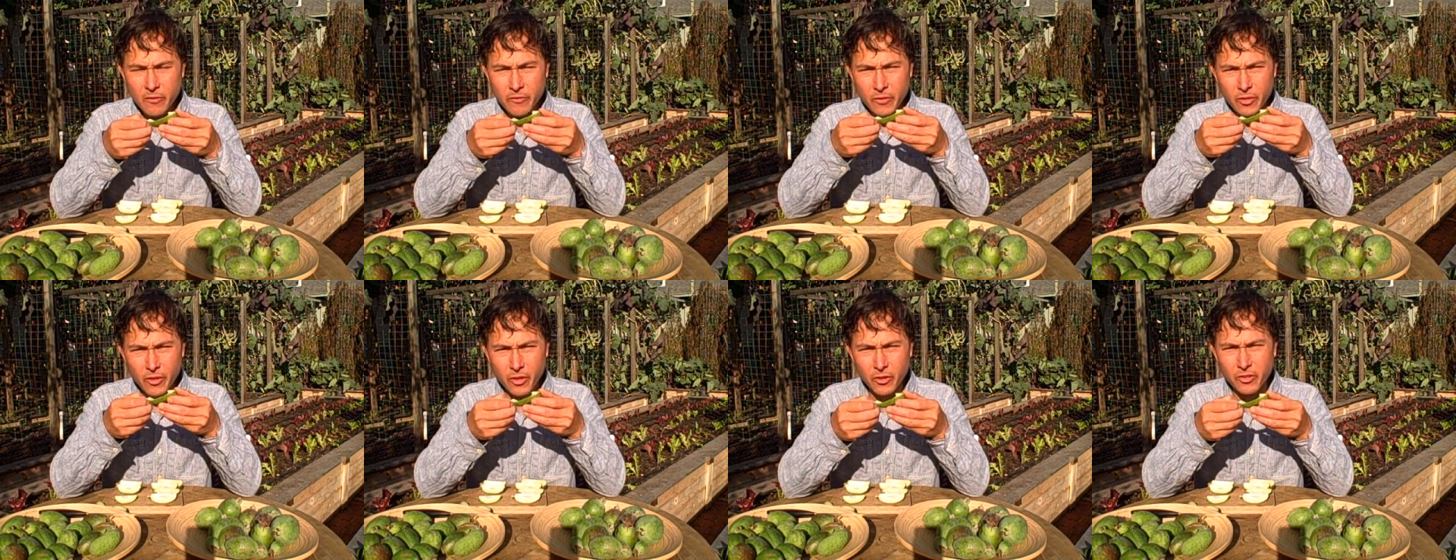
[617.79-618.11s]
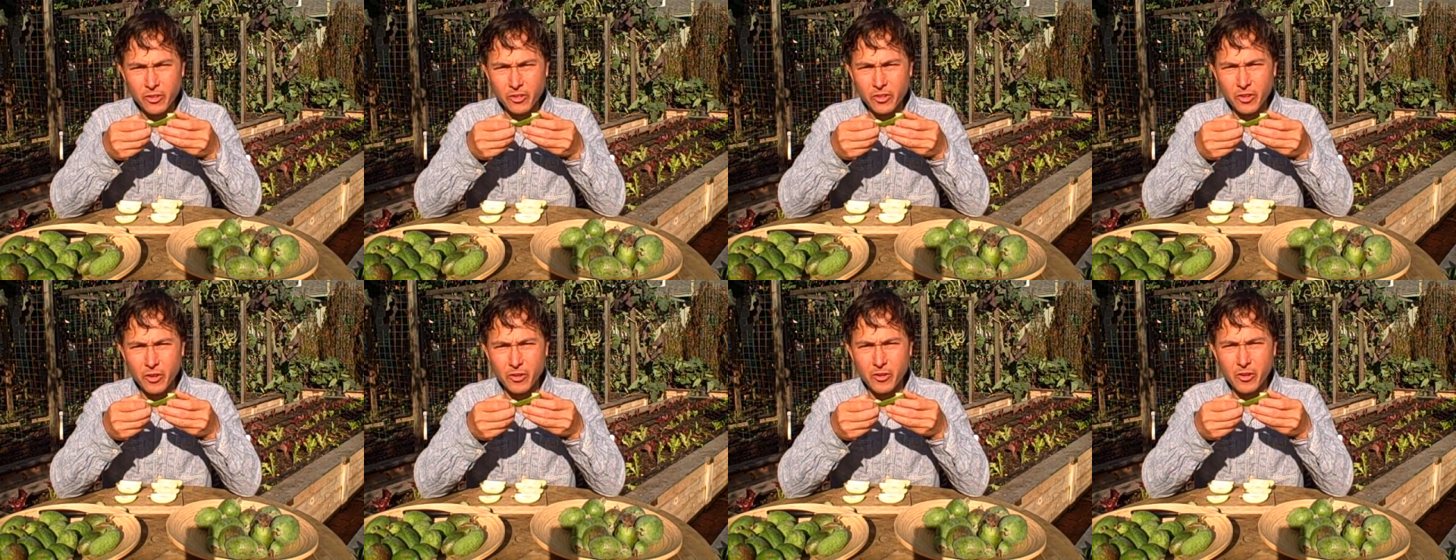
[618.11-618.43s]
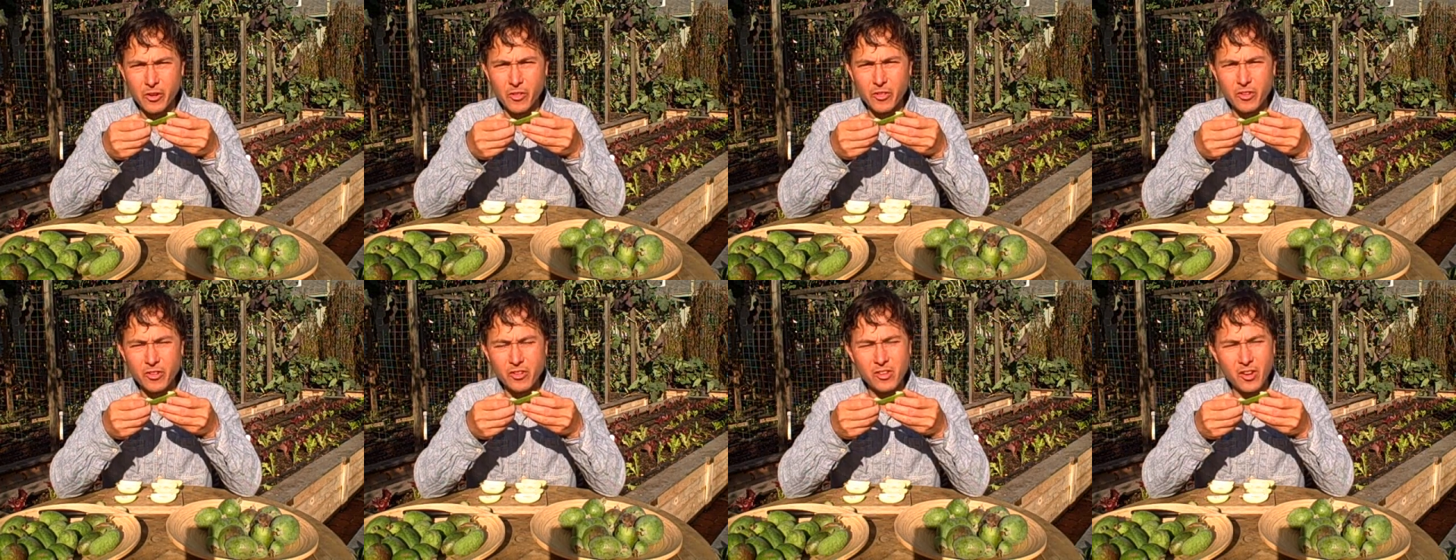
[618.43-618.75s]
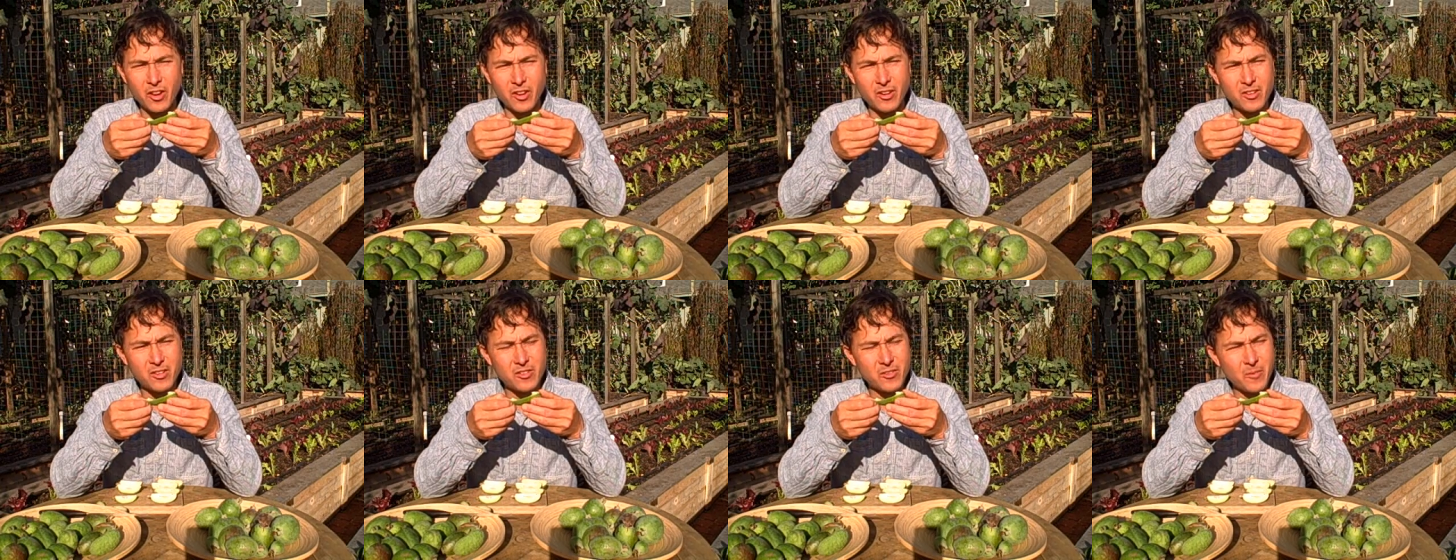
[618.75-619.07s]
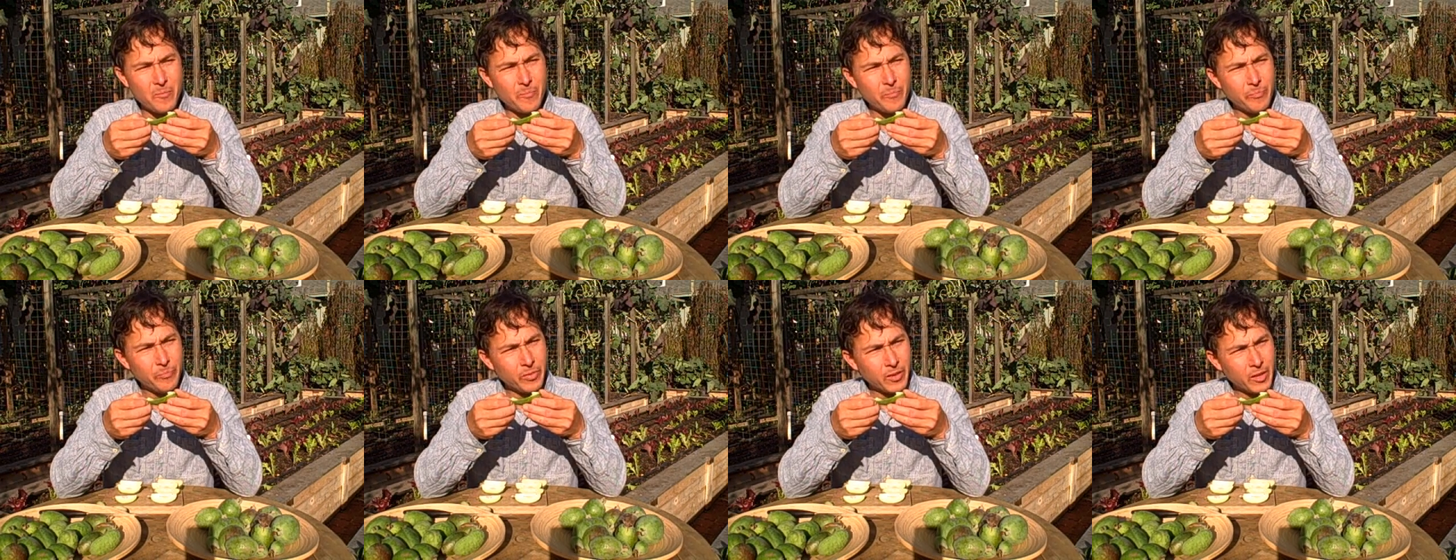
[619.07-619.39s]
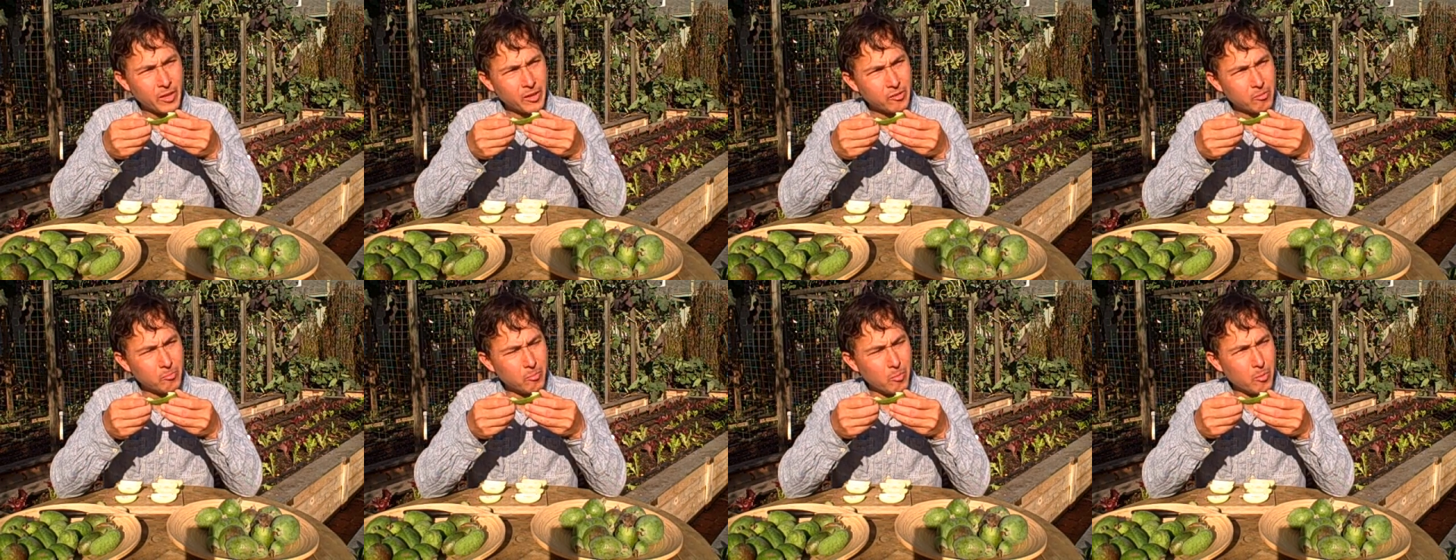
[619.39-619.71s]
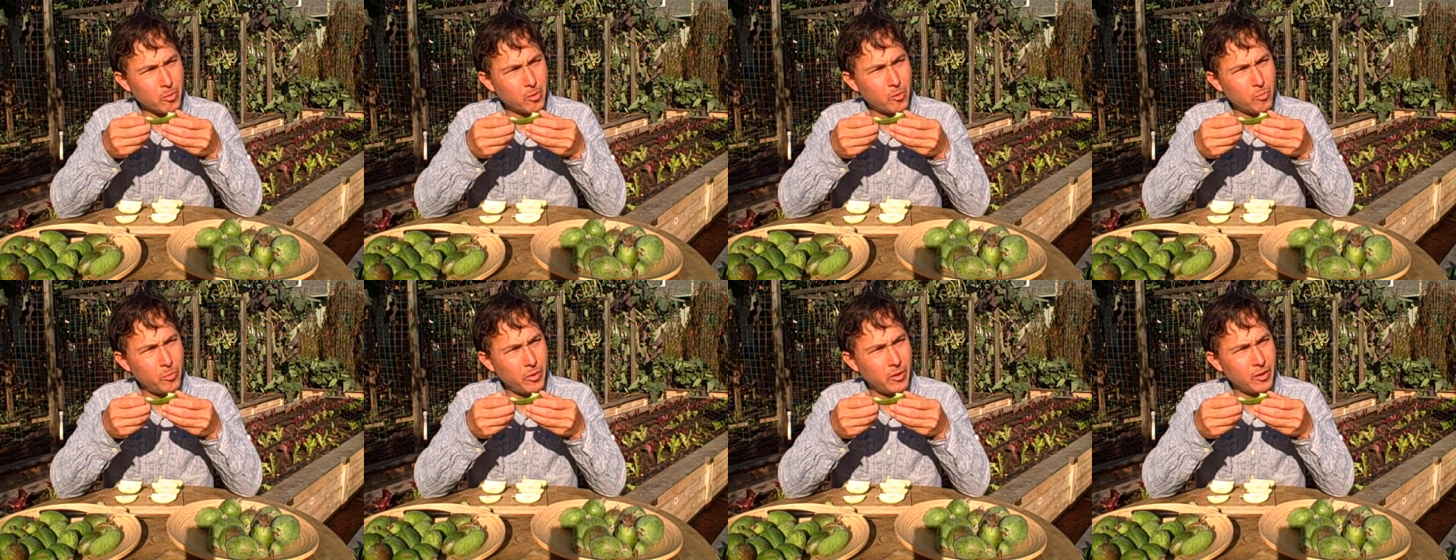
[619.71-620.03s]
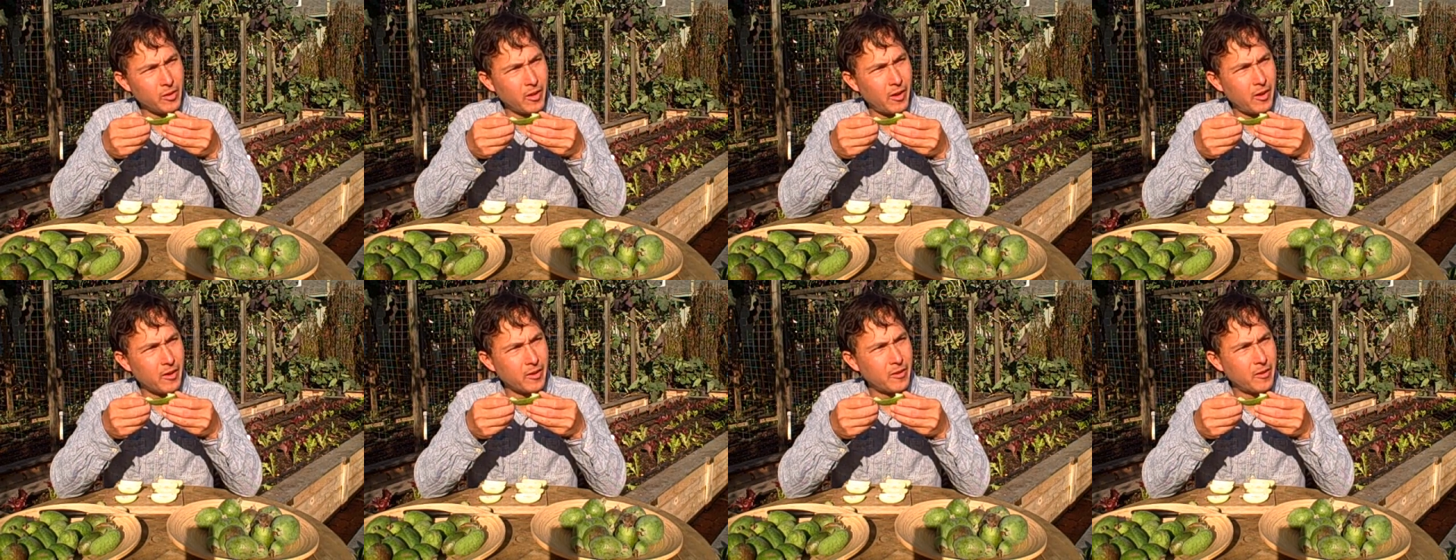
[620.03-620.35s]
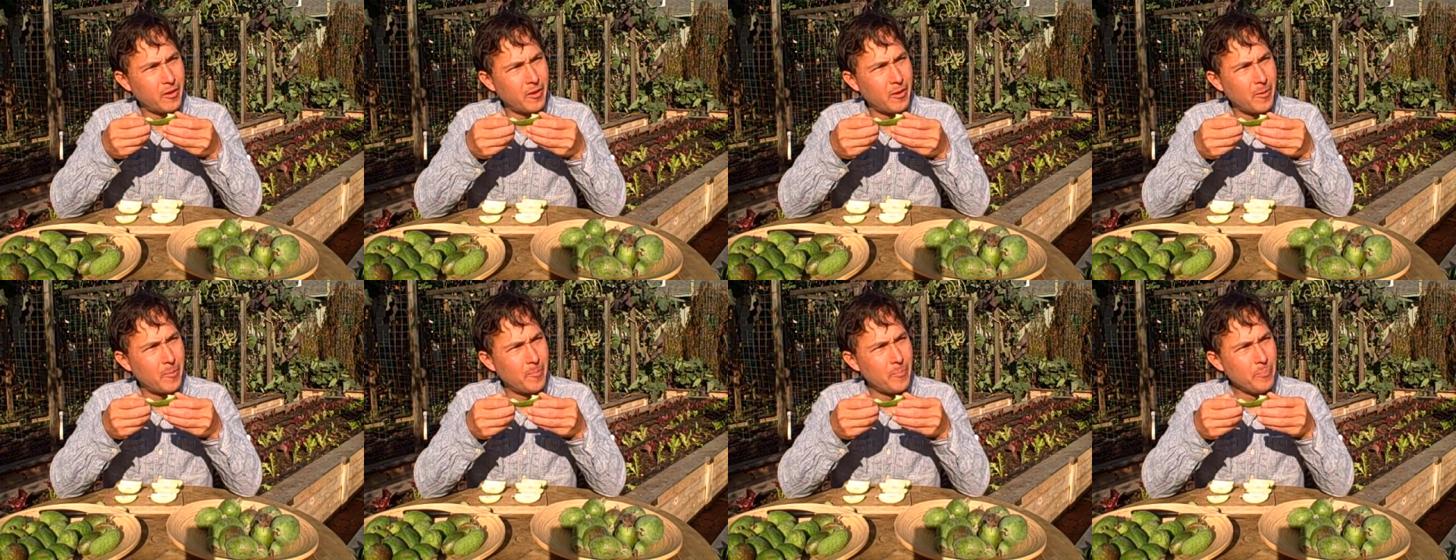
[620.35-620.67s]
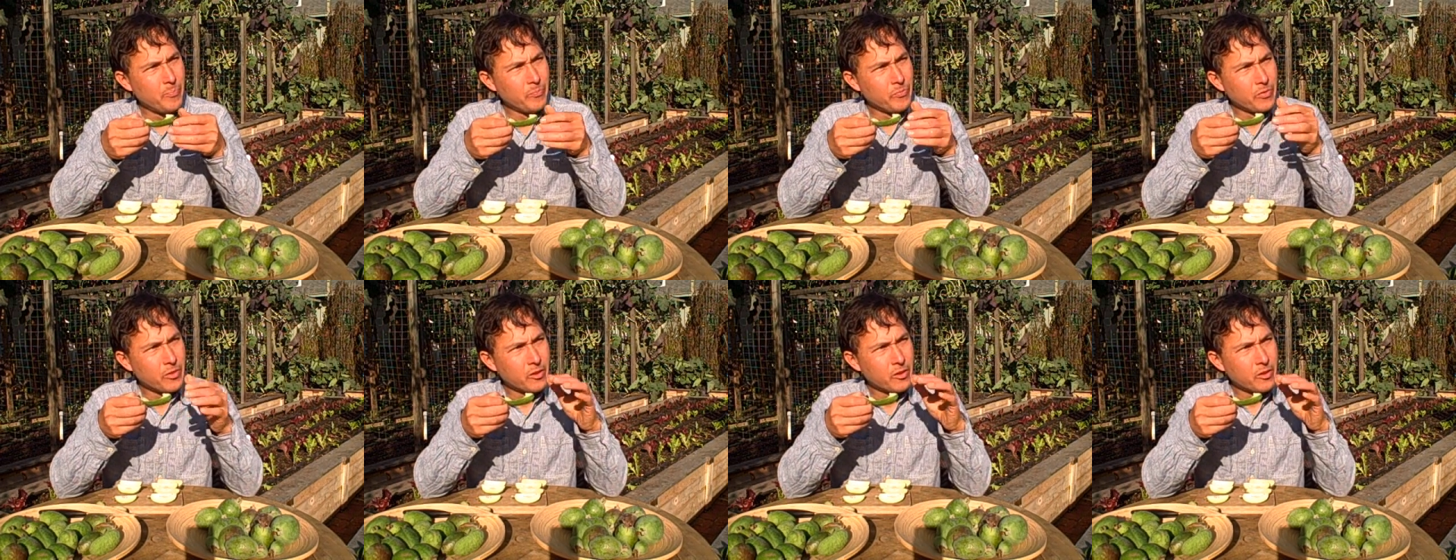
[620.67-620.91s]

For those that don't know, this tastes somewhere between like a